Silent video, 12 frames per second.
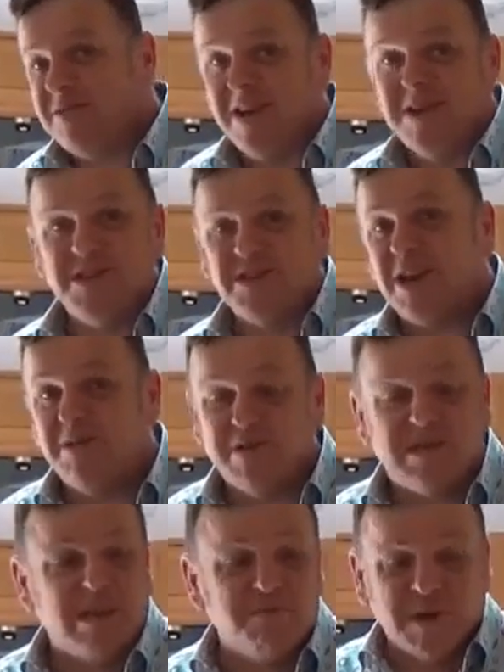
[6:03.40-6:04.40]
uh, just over
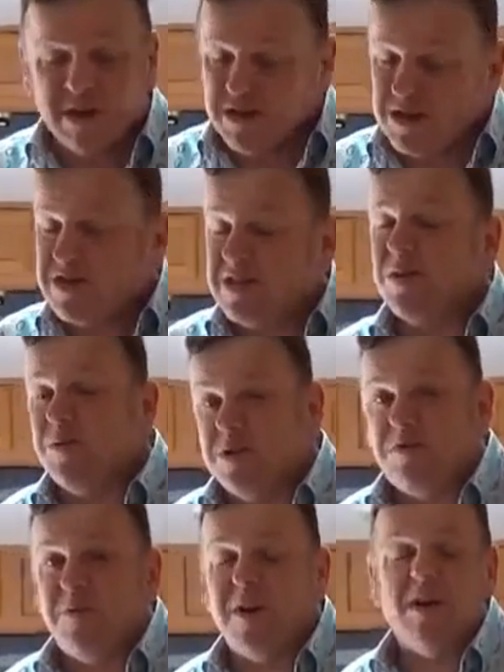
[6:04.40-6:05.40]
10 metres. A serious
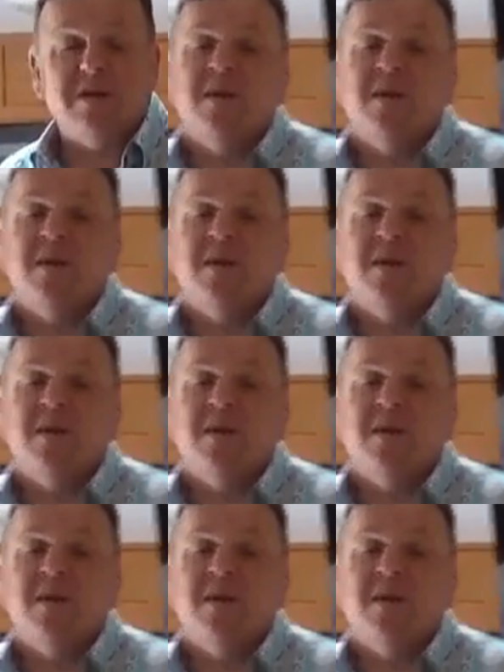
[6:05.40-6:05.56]
van.